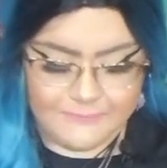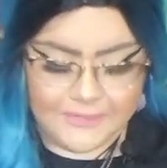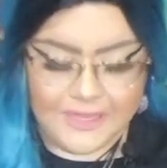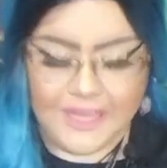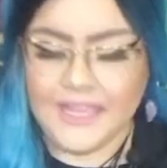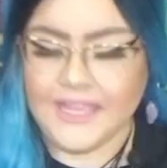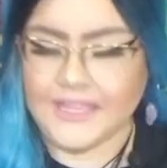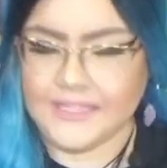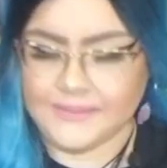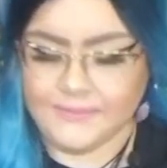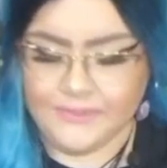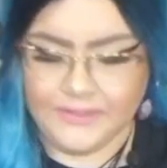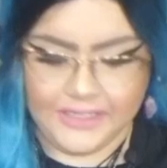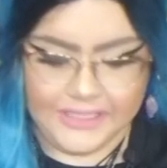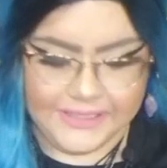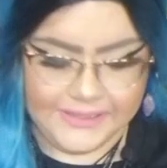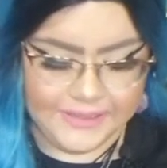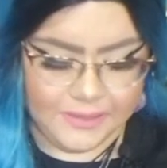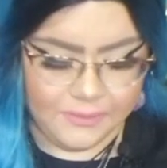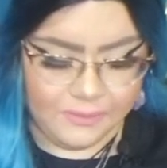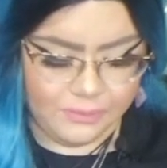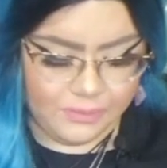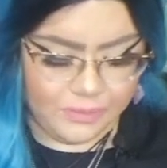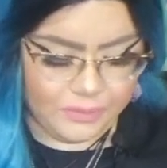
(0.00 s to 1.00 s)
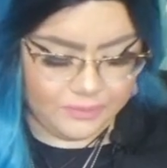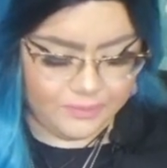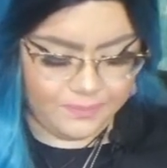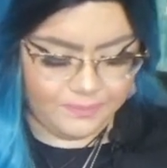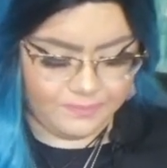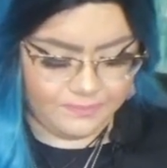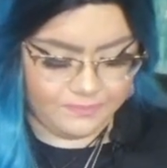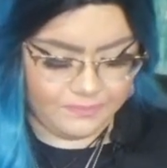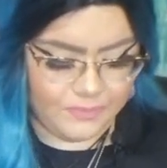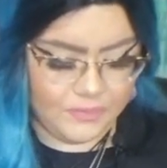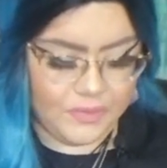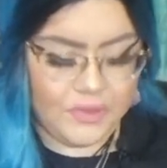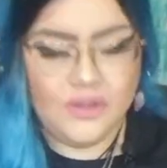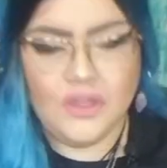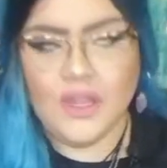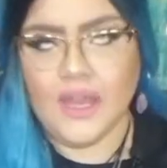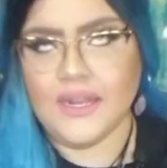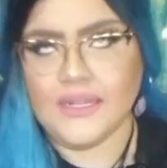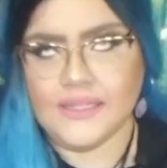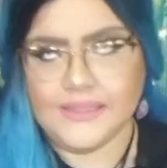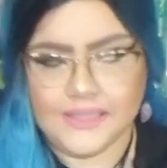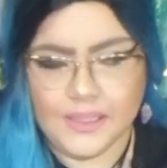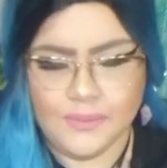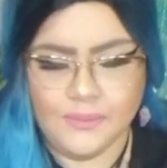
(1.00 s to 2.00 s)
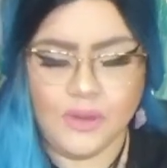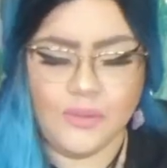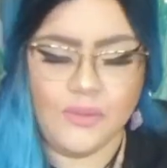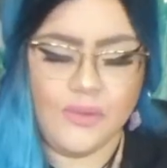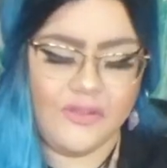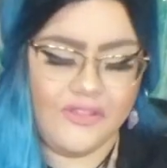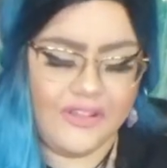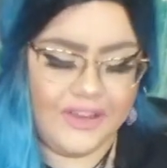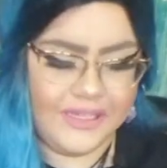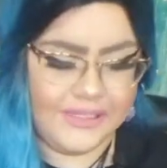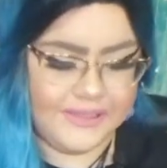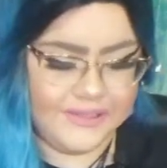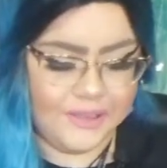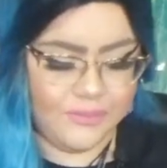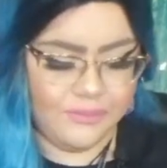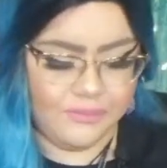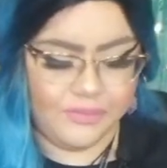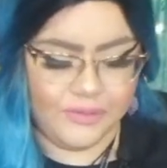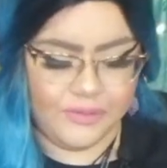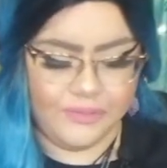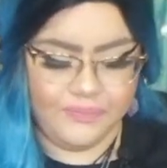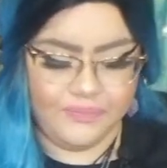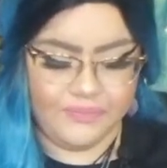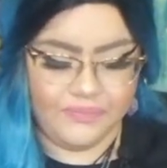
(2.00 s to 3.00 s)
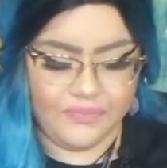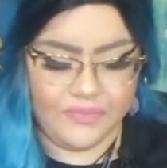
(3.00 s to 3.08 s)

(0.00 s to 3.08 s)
It's very simple. Not as simple, but very simple.